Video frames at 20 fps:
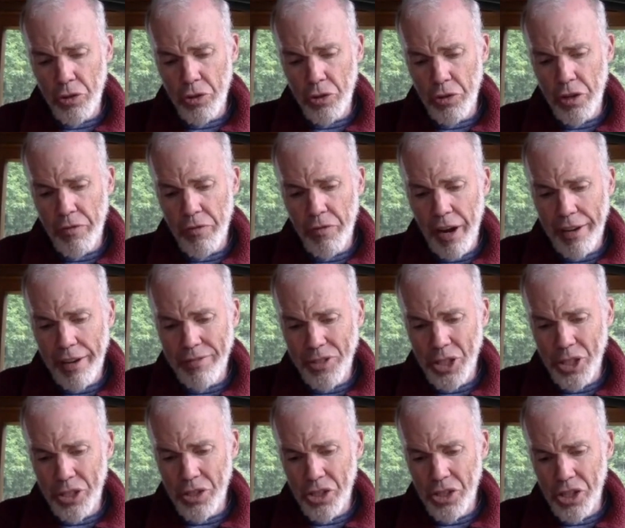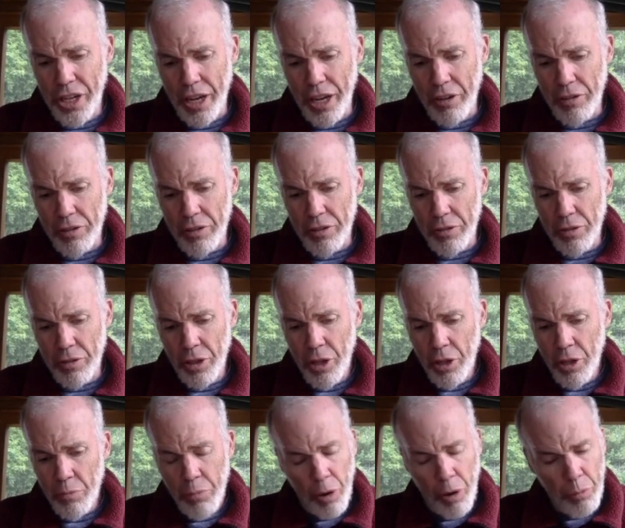35 years now and
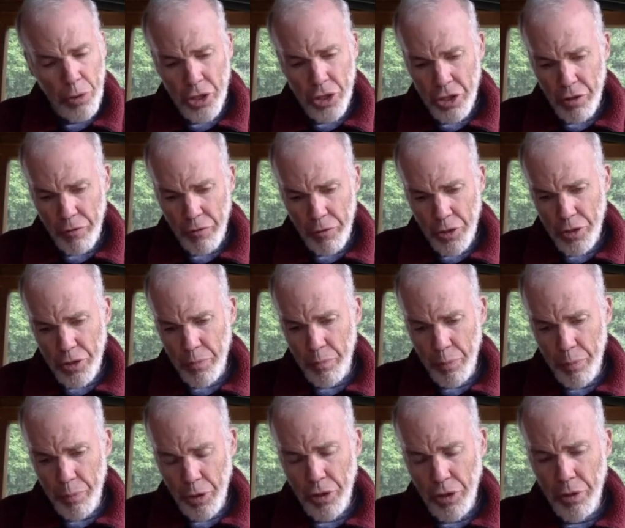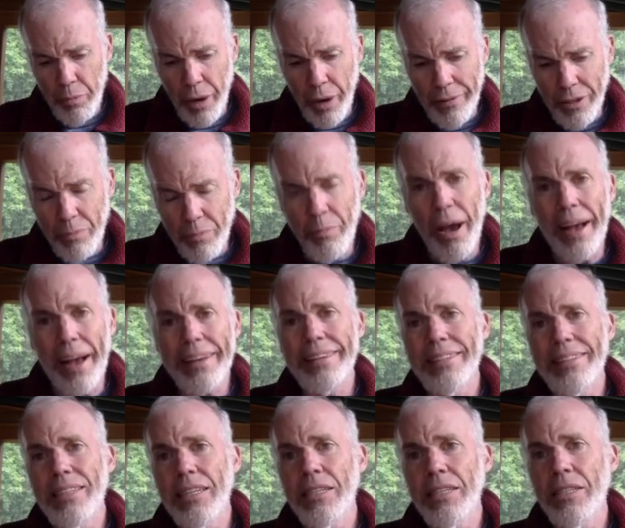published the first book about it back
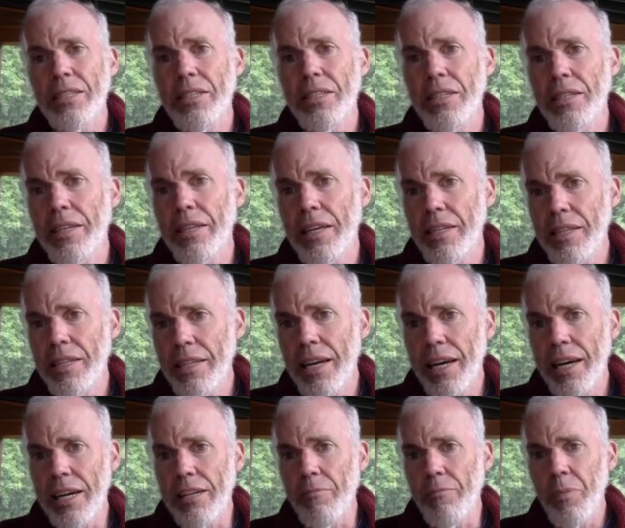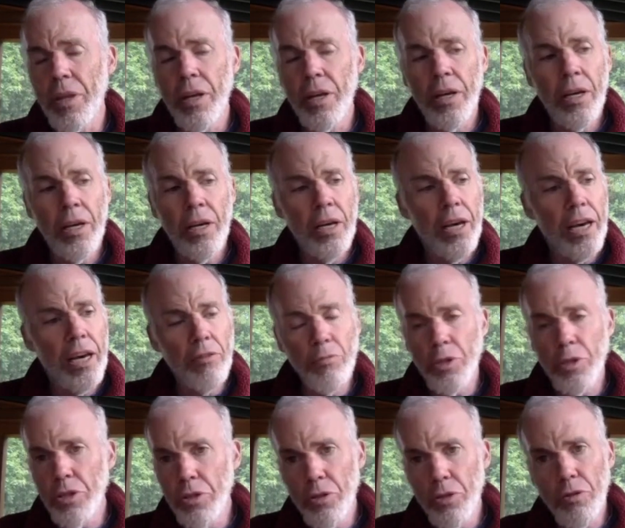in 1989. And
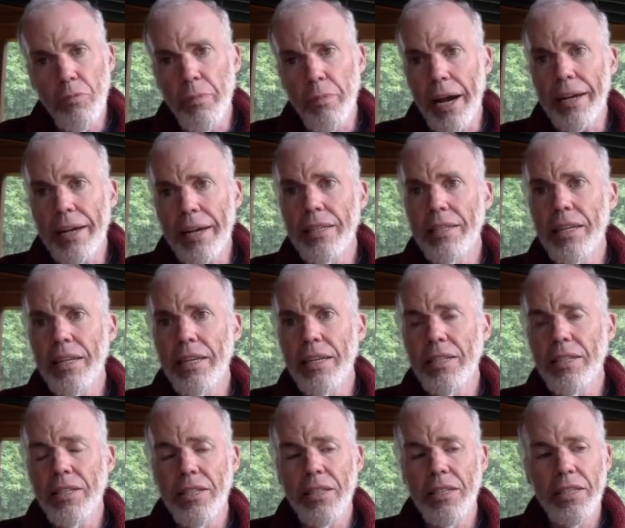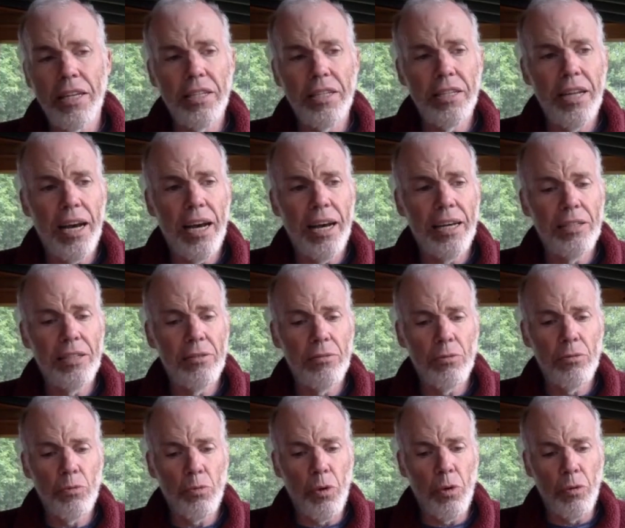we knew back in 1989
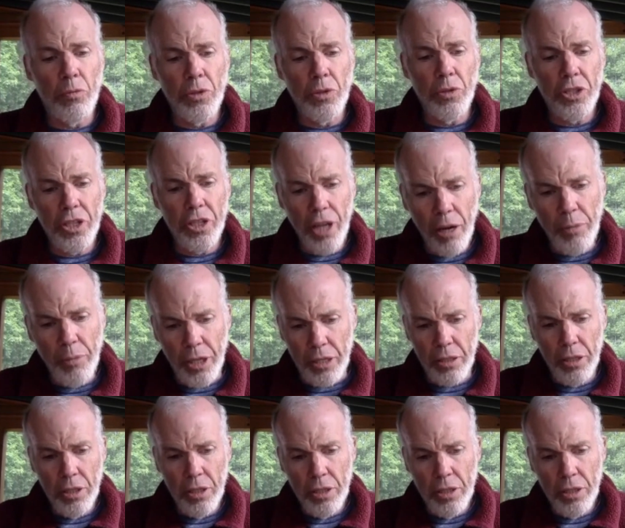what was coming.